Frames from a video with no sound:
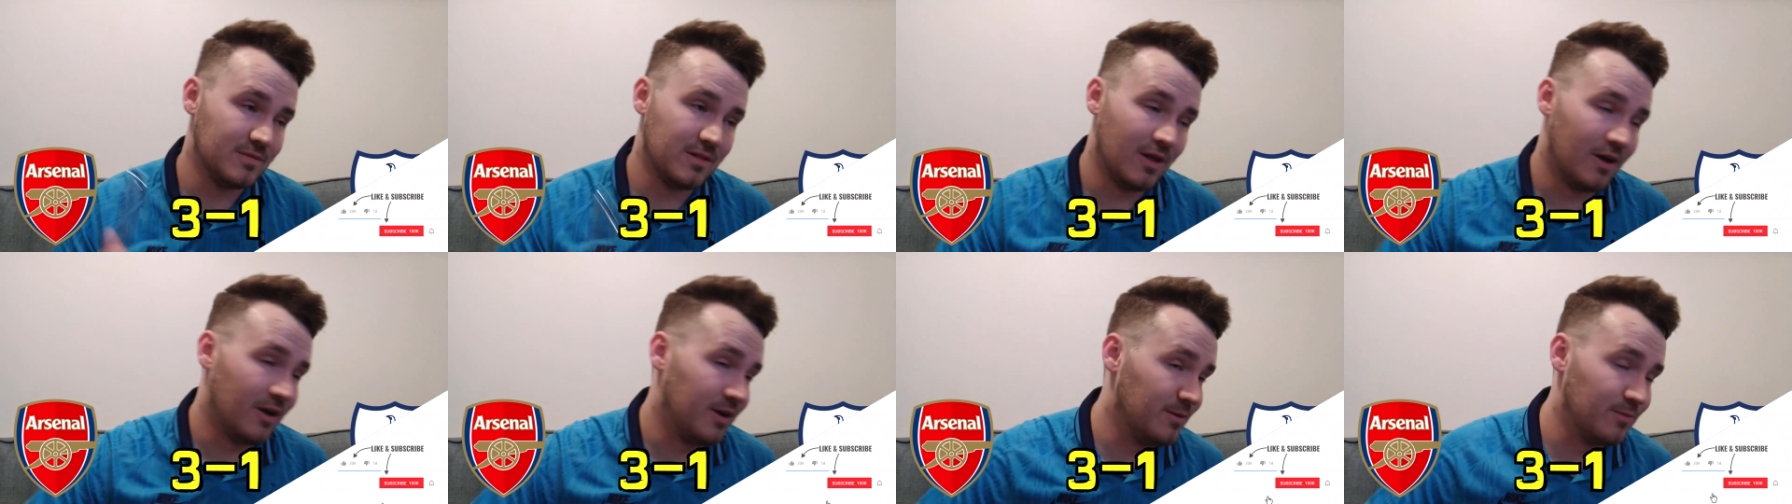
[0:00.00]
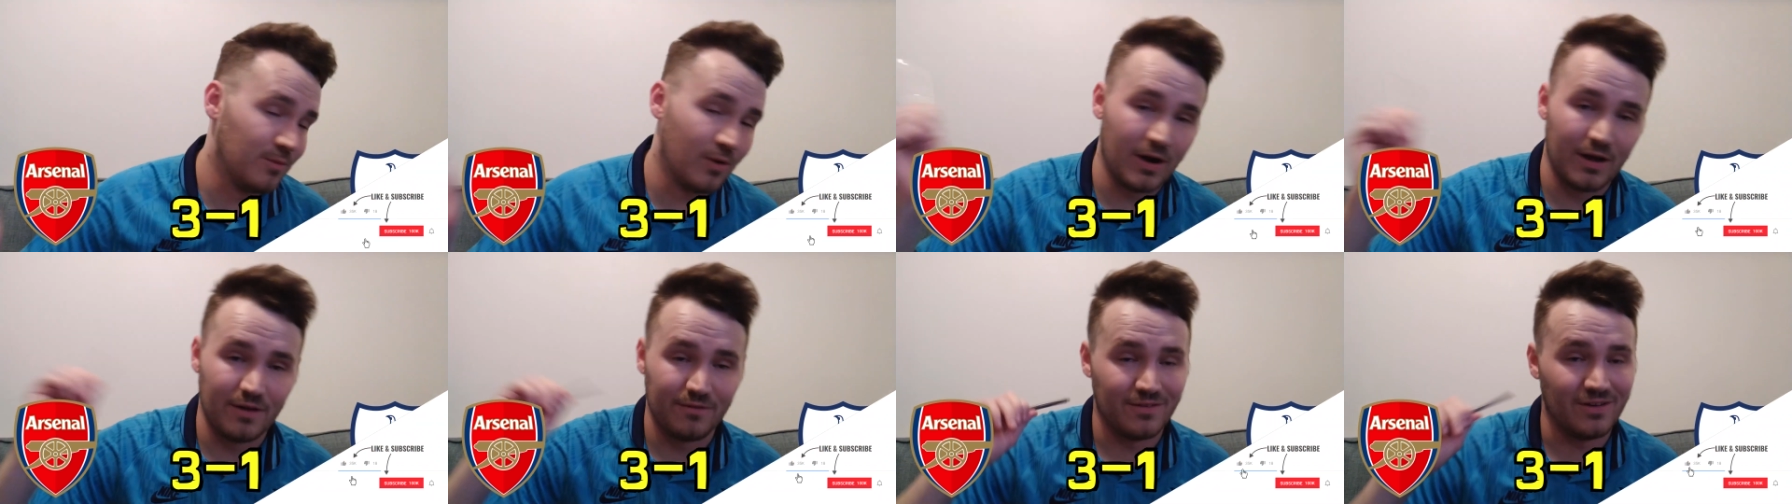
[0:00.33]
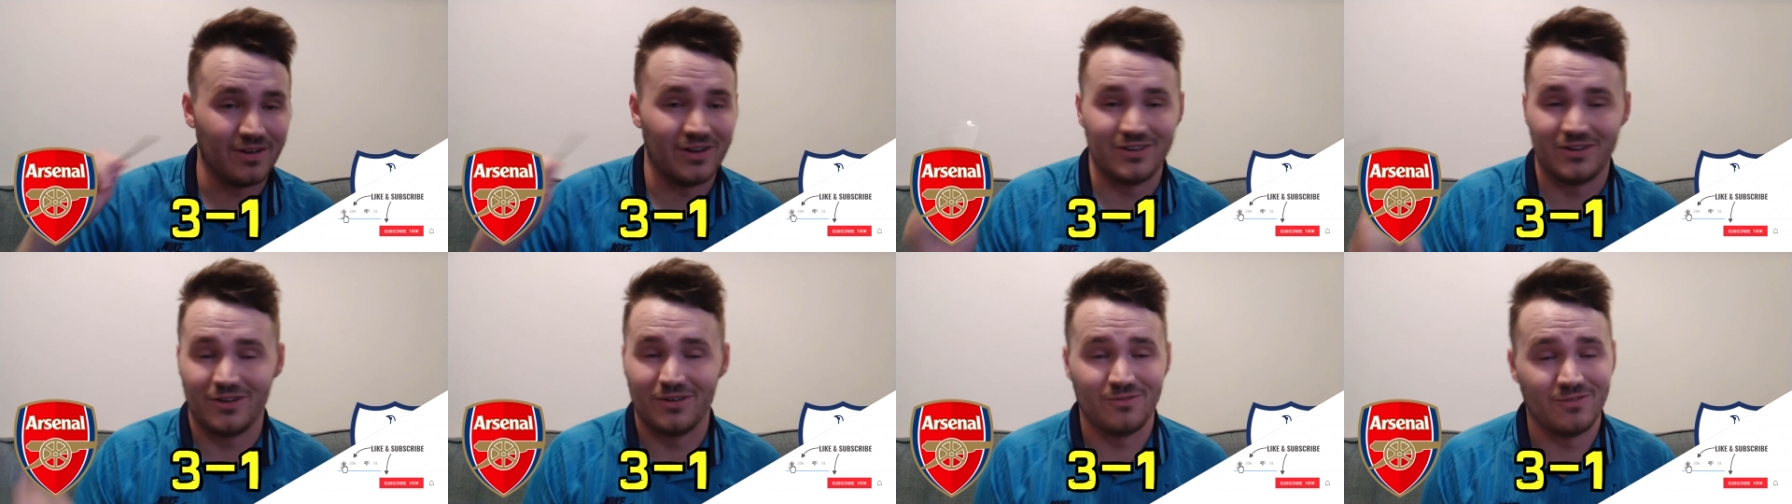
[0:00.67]
like whatever.
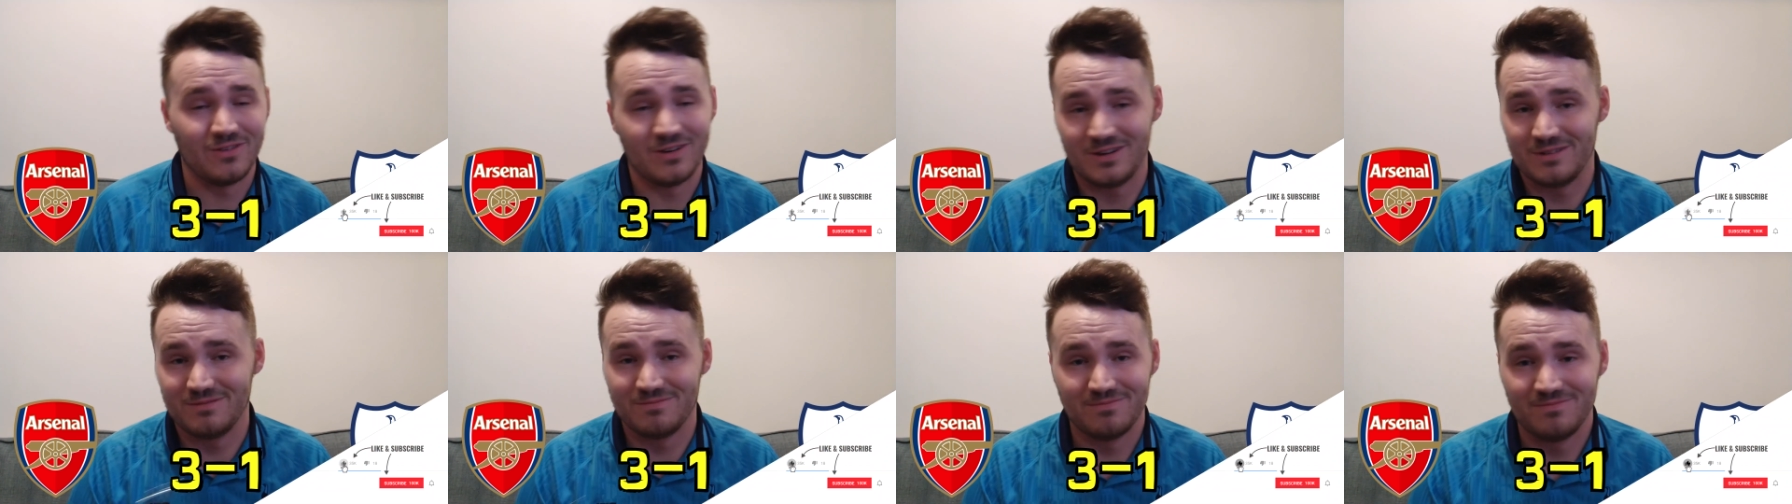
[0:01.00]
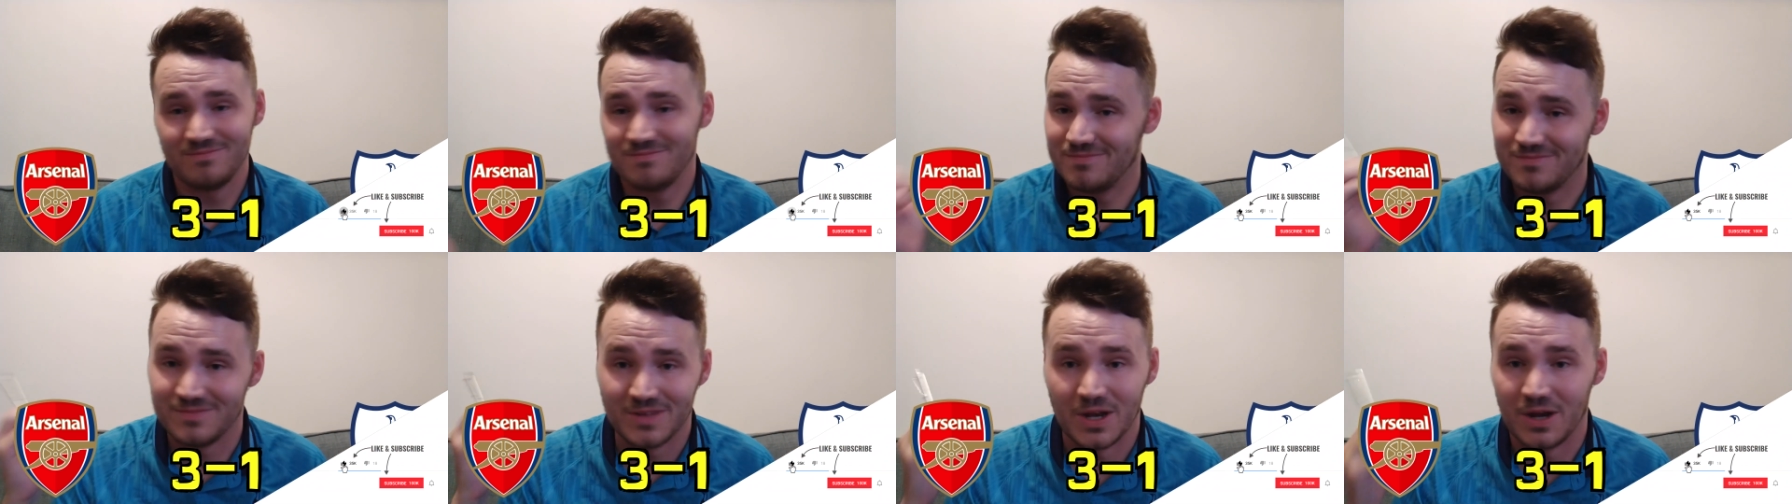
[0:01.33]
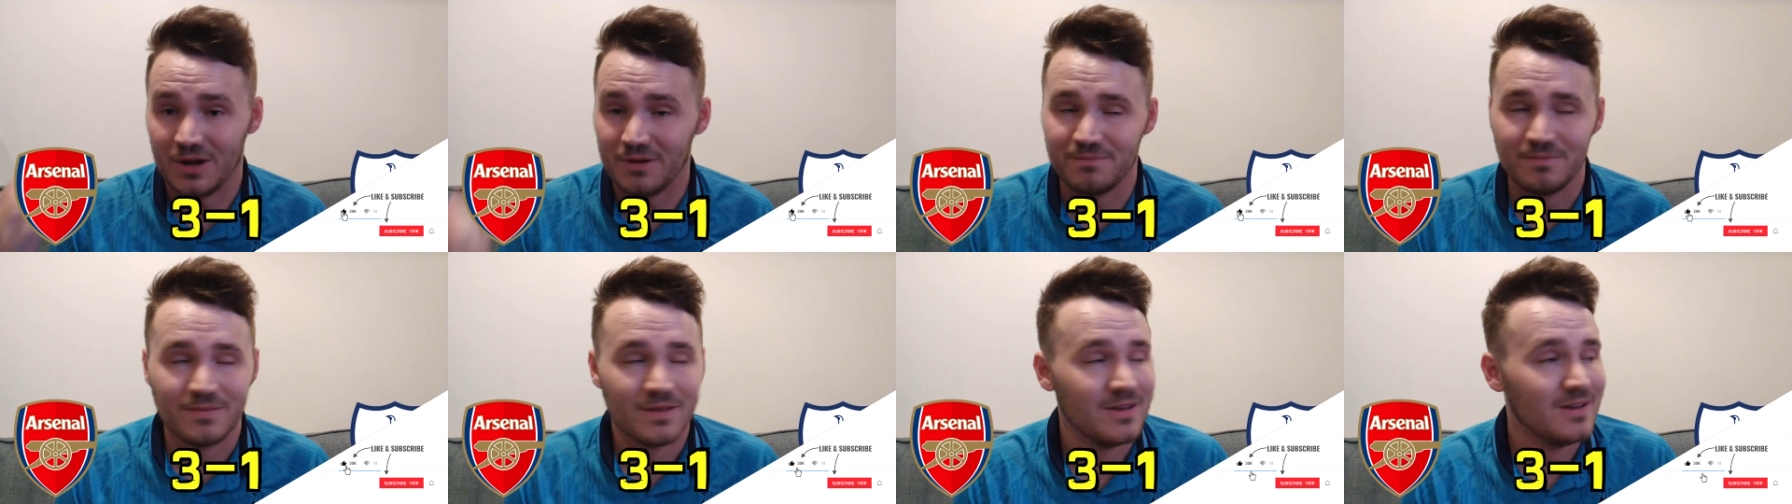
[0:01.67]
I don't really, you
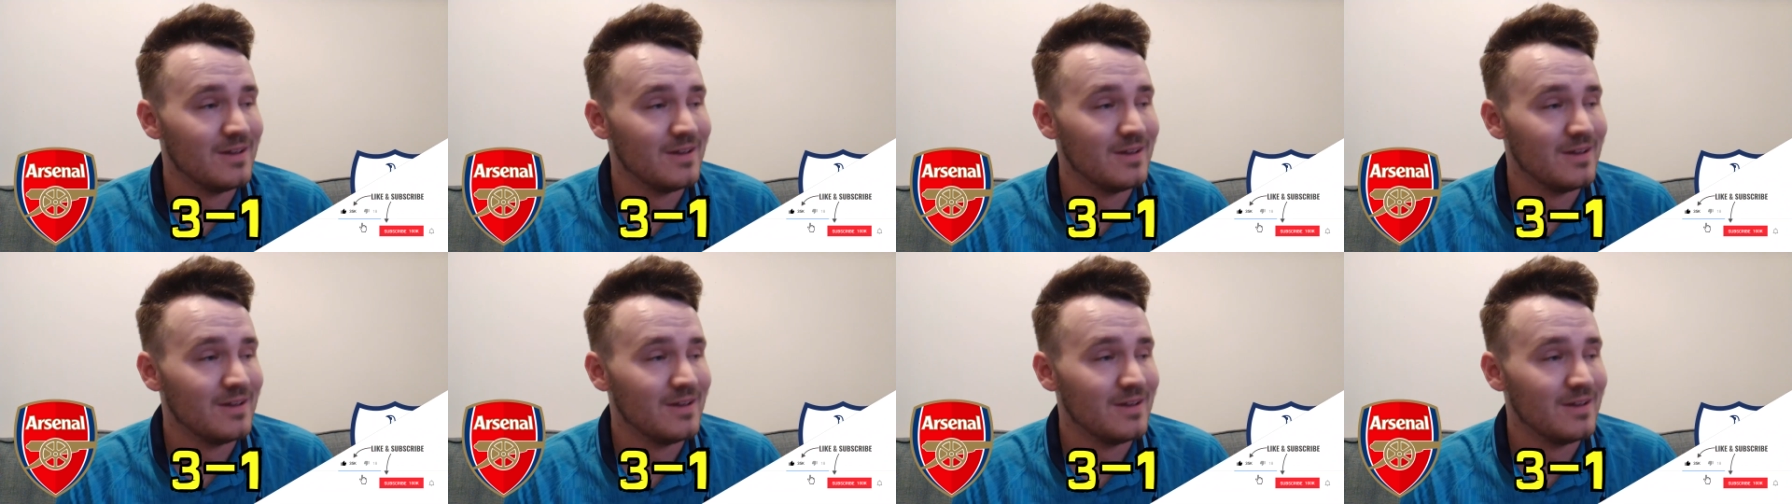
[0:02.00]
know.